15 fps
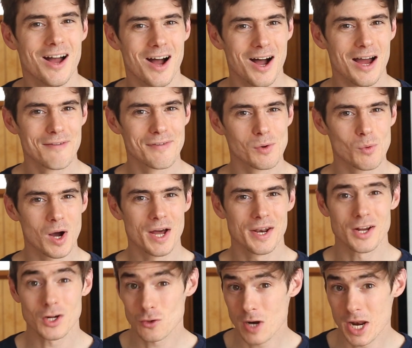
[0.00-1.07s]
Hi
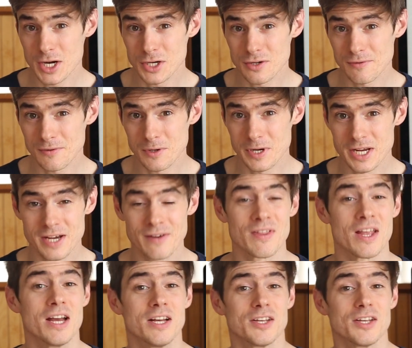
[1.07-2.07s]
everyone, Credit Shifu here.